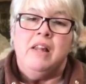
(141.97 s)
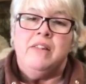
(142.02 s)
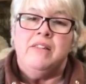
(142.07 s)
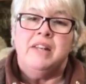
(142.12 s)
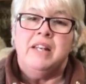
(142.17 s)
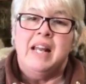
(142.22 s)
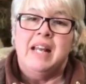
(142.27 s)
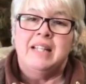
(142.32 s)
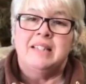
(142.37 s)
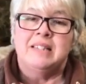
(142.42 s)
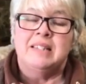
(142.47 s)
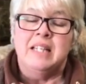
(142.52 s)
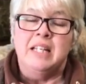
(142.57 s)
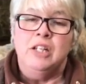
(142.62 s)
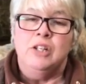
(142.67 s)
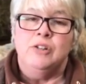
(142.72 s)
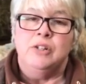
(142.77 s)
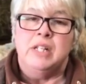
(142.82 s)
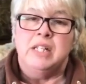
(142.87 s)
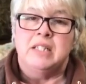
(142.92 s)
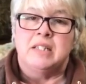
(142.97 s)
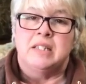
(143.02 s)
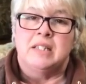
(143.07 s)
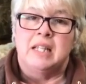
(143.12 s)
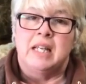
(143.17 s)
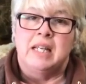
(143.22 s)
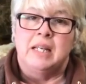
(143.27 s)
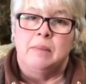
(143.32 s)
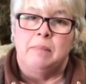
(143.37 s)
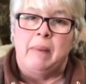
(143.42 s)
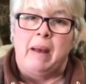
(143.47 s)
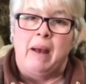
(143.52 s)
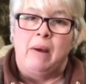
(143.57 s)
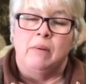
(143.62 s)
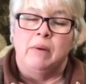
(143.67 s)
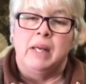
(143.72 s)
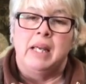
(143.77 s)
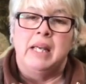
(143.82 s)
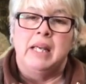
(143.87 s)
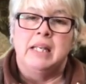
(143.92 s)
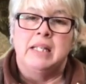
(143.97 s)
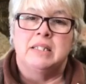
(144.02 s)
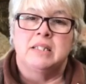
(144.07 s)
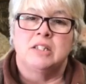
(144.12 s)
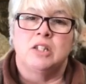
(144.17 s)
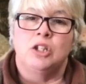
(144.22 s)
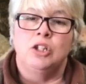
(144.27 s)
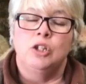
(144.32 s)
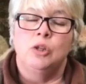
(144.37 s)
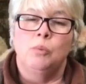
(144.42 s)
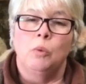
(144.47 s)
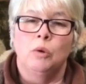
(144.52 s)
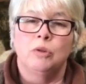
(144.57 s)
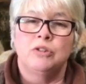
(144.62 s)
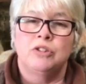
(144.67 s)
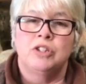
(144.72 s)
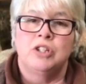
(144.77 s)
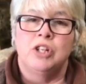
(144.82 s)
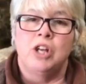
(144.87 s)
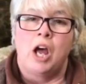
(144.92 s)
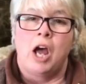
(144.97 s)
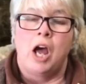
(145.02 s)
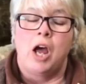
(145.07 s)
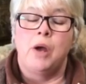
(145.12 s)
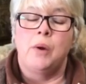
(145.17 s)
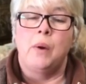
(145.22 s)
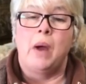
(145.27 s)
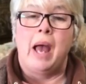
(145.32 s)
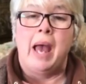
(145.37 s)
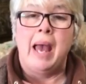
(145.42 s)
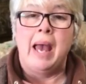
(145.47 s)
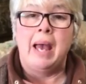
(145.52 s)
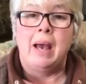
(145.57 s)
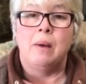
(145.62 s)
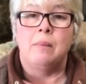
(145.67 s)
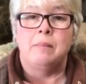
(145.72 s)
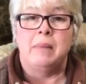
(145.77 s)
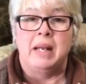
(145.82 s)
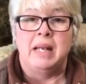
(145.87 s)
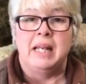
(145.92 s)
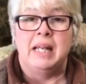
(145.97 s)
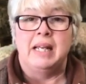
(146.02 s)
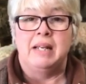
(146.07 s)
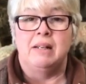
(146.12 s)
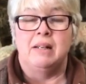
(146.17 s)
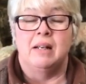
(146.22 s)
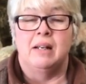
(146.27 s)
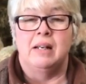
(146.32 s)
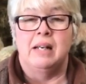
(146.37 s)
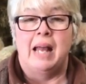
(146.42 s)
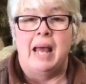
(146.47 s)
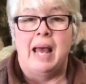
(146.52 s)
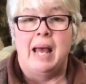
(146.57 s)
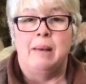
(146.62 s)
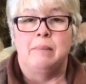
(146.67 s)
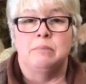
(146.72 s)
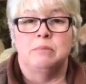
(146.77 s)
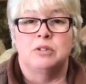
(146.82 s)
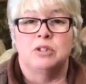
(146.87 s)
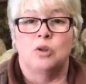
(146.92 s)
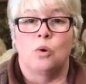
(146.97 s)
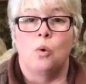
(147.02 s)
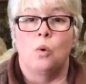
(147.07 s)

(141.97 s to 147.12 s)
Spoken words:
The next thing you need to think about is you want to know how many lambs,